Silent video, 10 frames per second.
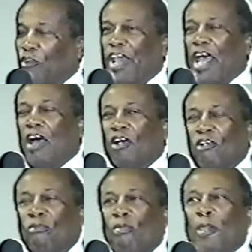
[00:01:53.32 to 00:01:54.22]
Now,
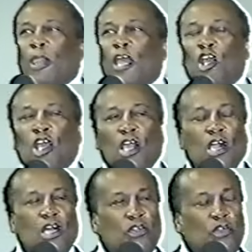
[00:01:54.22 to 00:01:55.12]

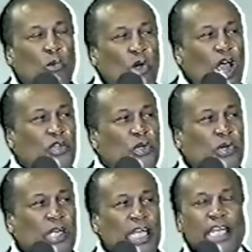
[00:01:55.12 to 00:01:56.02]
the word
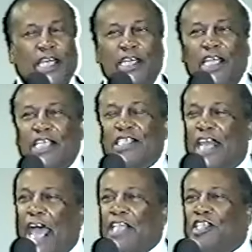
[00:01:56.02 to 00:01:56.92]
Euclidean is
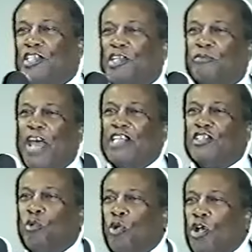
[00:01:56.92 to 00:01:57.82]
an adjective.
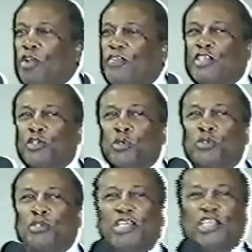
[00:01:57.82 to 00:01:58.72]
That's a word that's
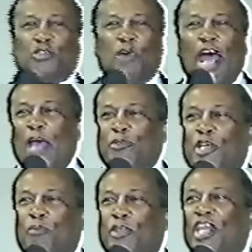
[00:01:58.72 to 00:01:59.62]
used to describe
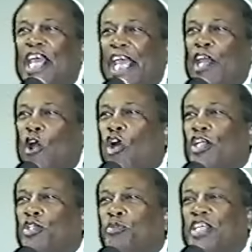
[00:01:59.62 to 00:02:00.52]
something in
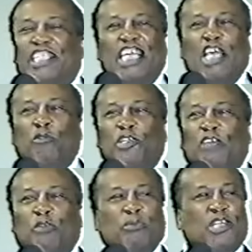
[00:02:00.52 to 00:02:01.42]
order to distinguish
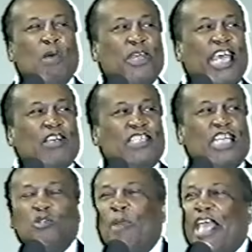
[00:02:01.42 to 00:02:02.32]
it from something else
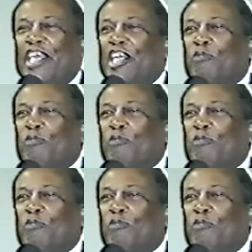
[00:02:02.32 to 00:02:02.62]
that you might